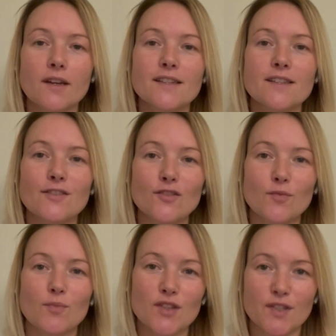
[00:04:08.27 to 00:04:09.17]
is another
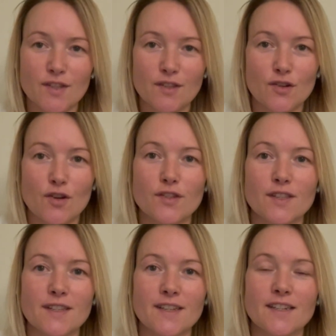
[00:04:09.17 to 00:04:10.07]
person's
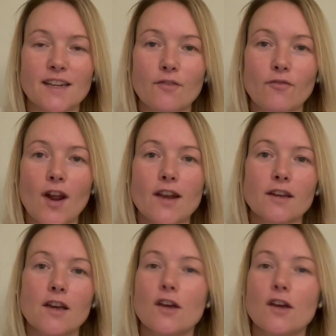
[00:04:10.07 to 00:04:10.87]
narcissistic friend,